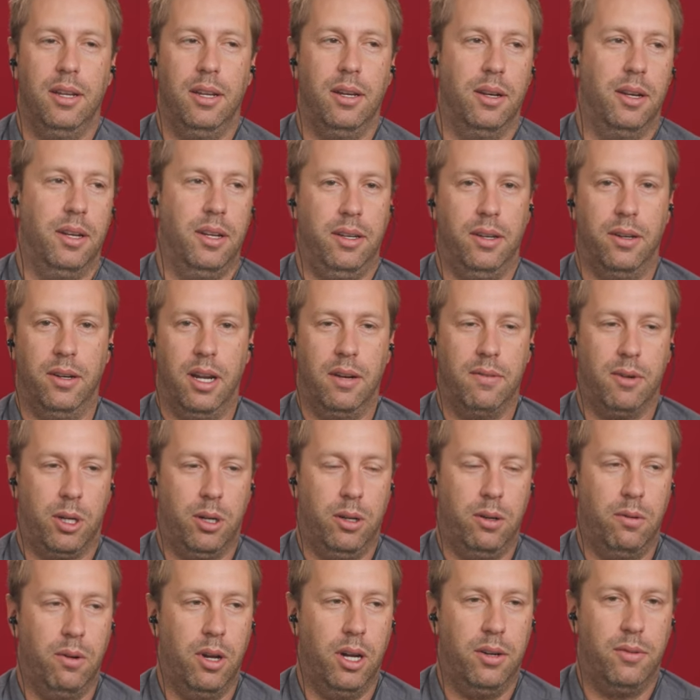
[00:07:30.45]
You know, you're never
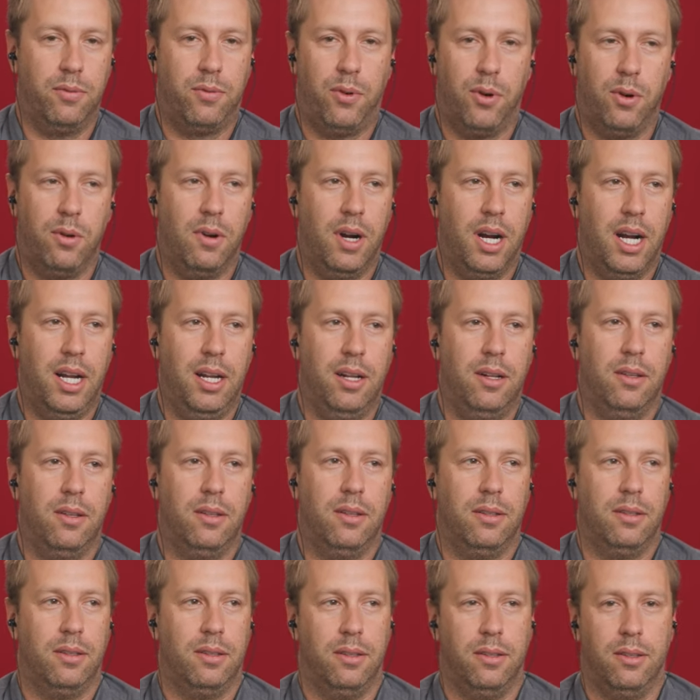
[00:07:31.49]
going to run for a
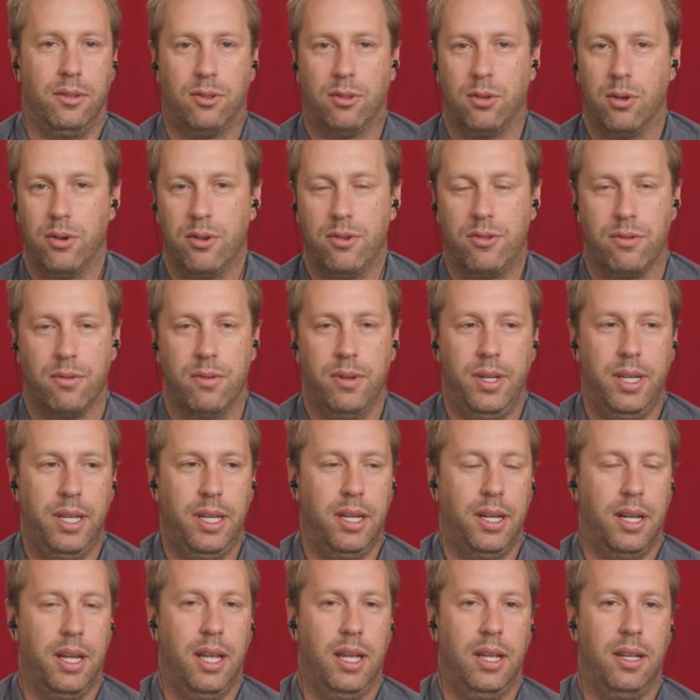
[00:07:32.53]
while, surgery.
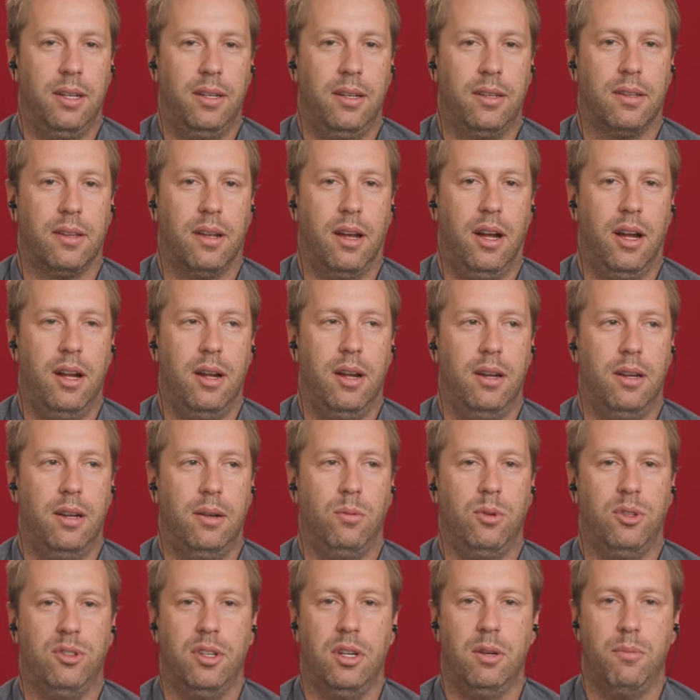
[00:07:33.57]
Ugh. And I
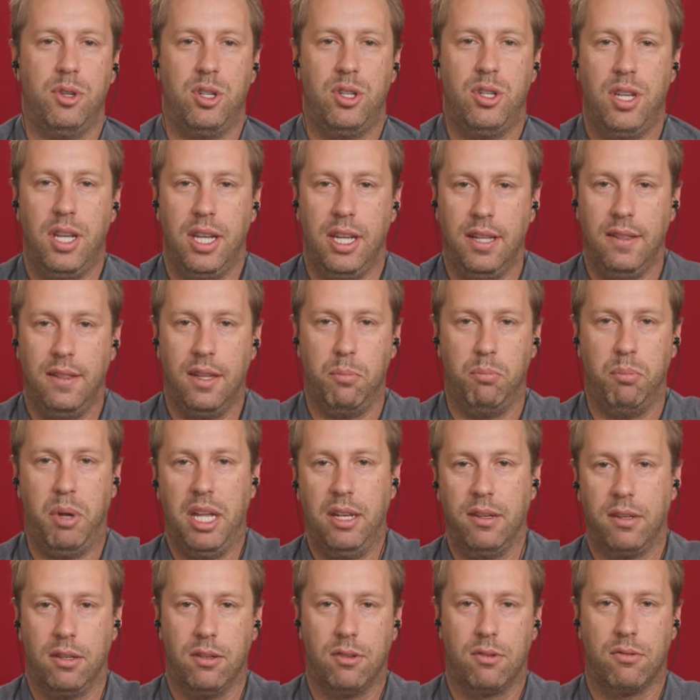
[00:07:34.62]
was in a machine that
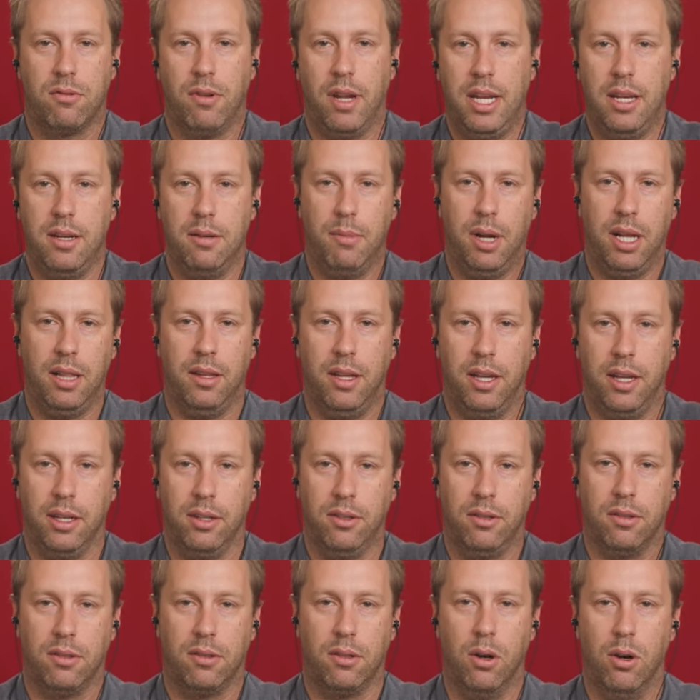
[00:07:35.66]
bent and straightened my leg just